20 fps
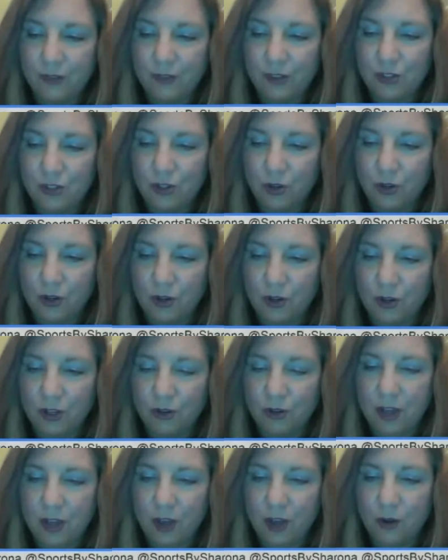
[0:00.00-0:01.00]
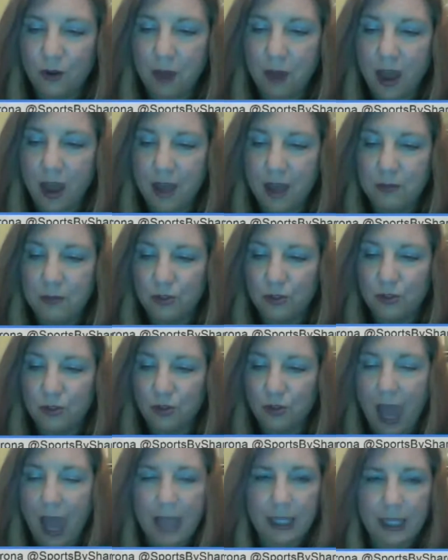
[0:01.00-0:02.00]
don't know if it's your internet or
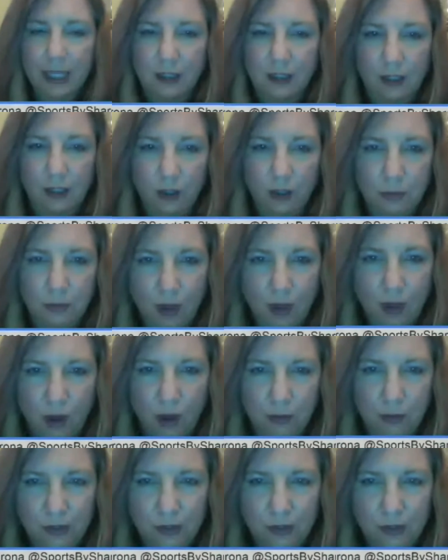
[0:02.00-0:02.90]
mine, but you're lagging a little